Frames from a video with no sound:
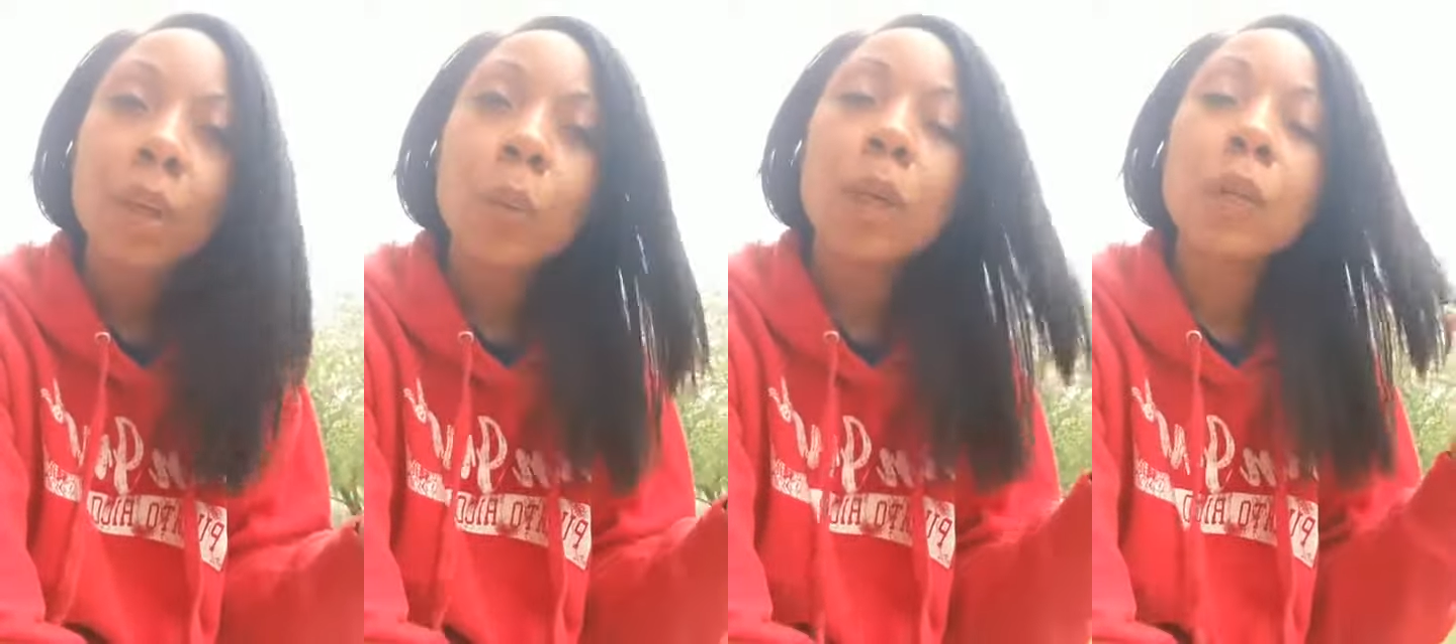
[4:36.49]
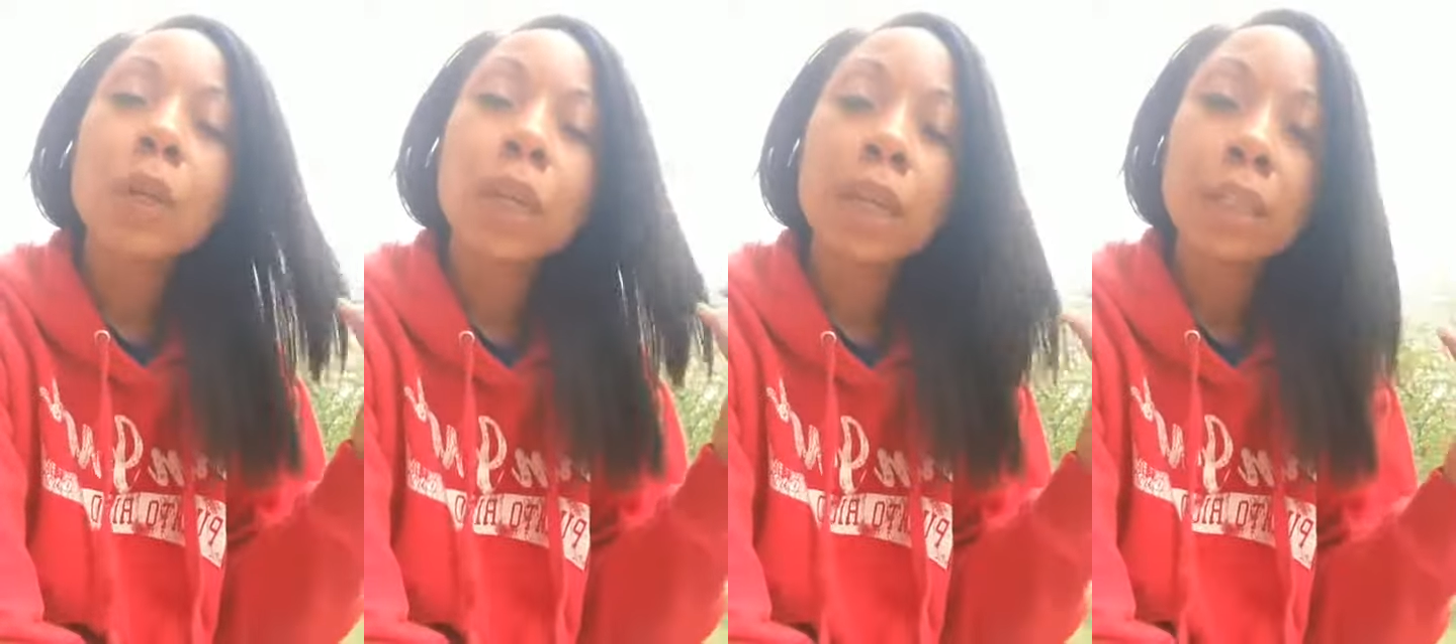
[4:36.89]
where you
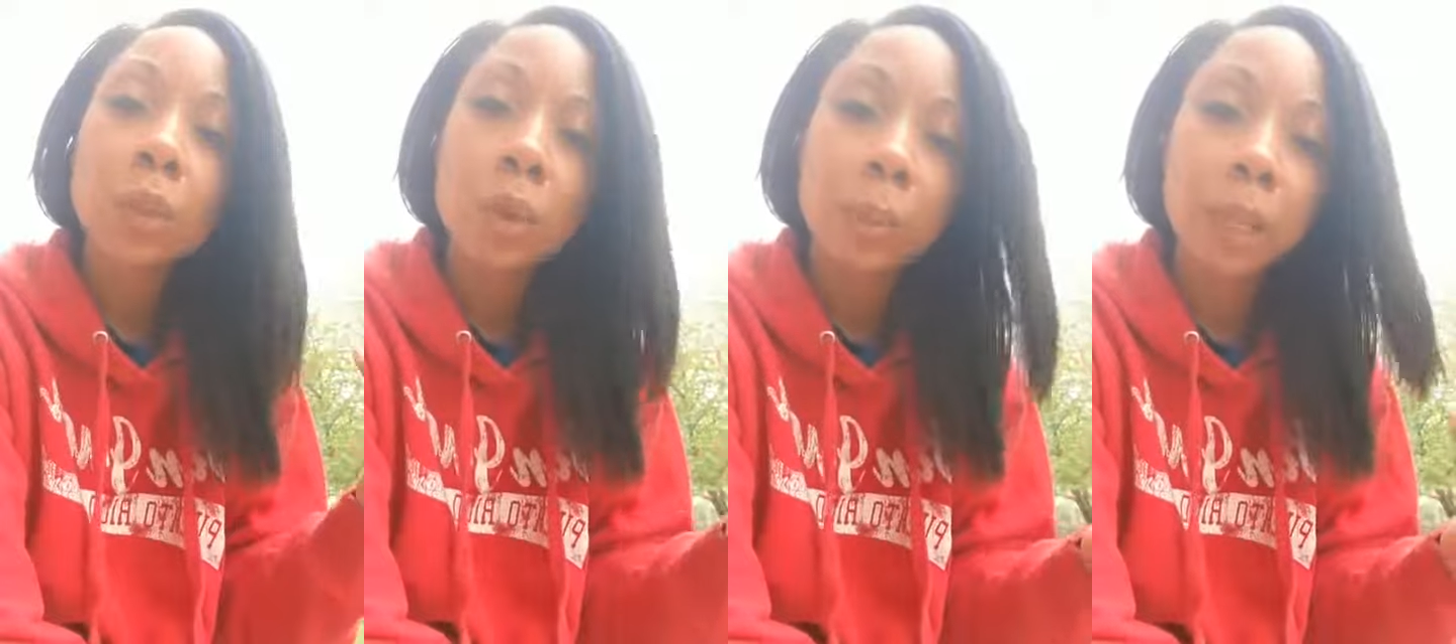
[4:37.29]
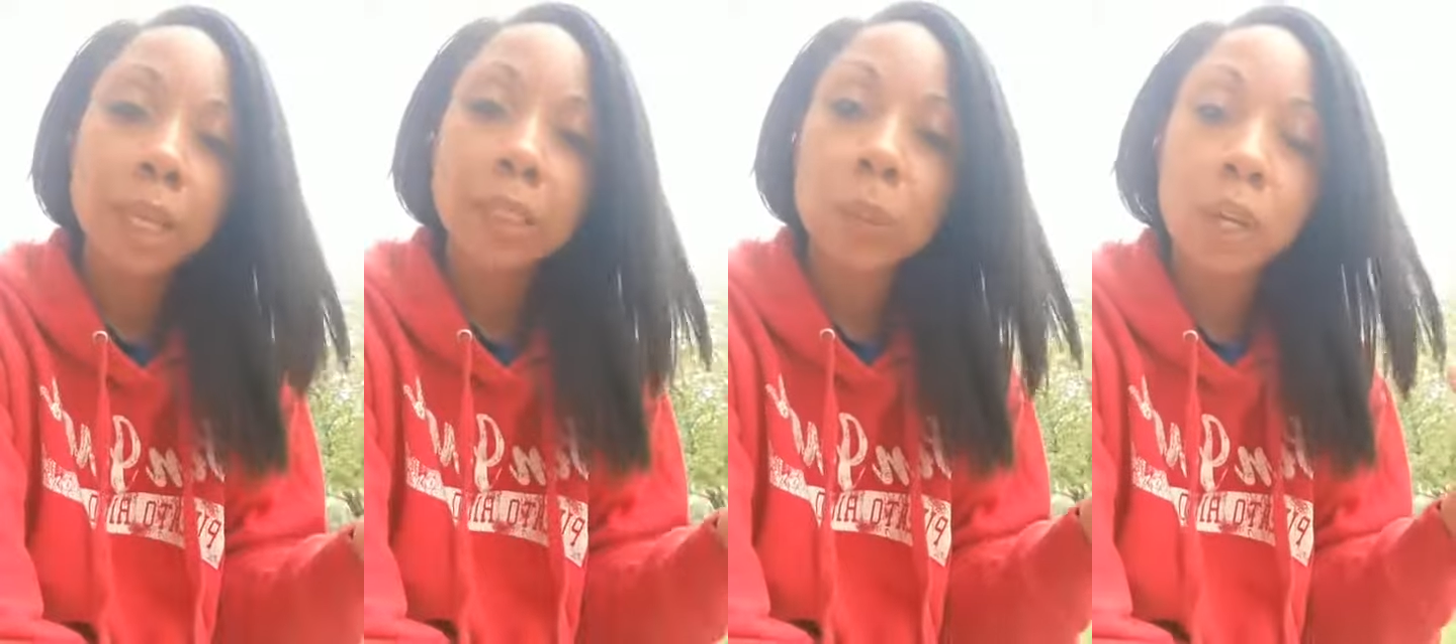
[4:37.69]
can get to a
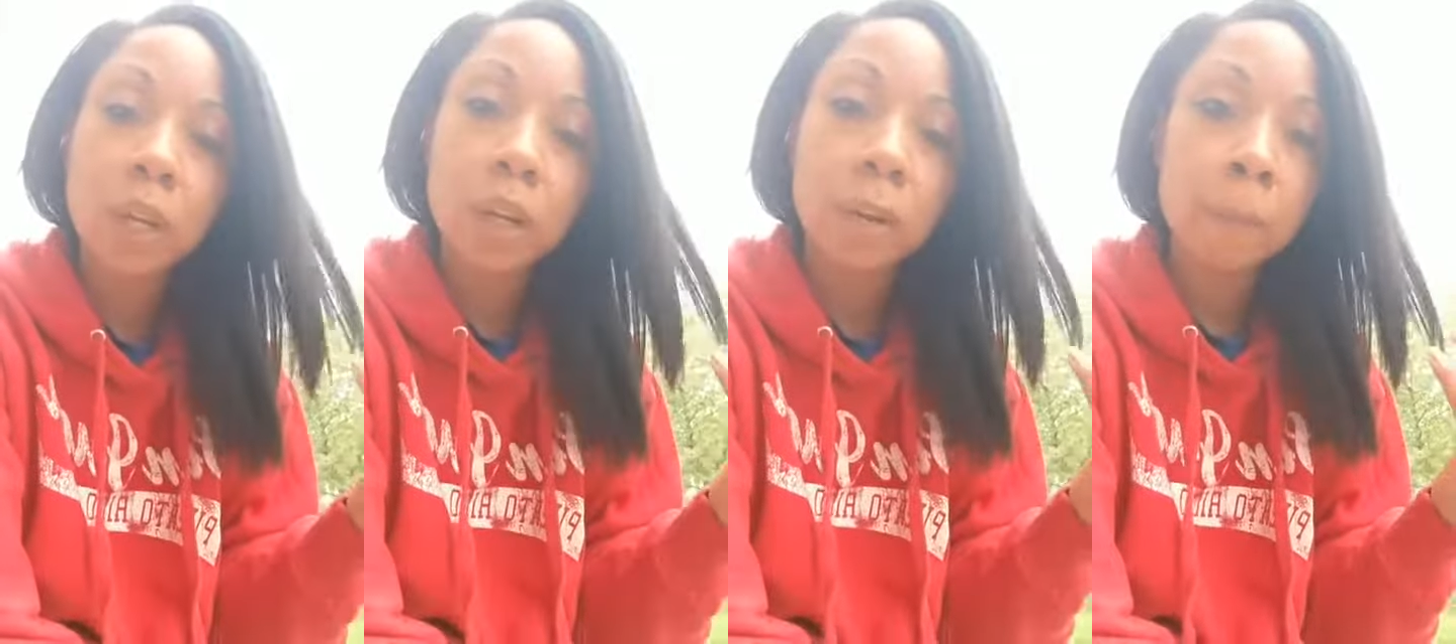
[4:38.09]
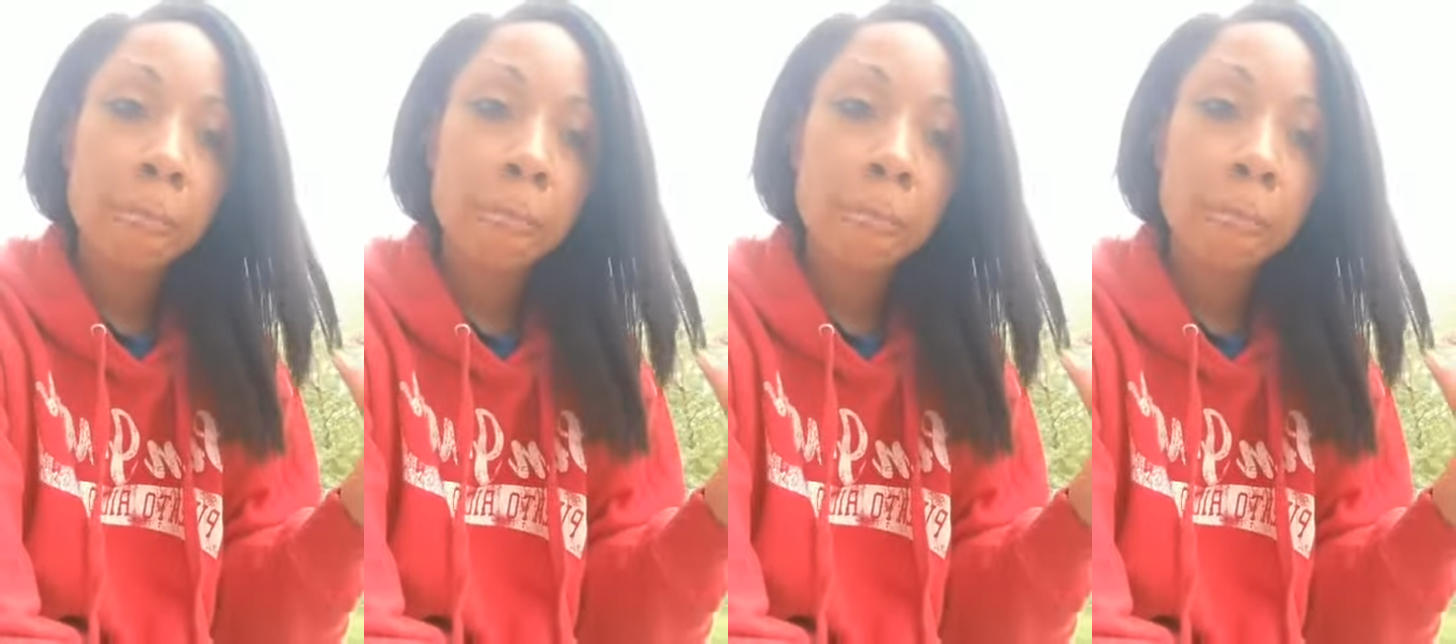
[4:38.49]
place where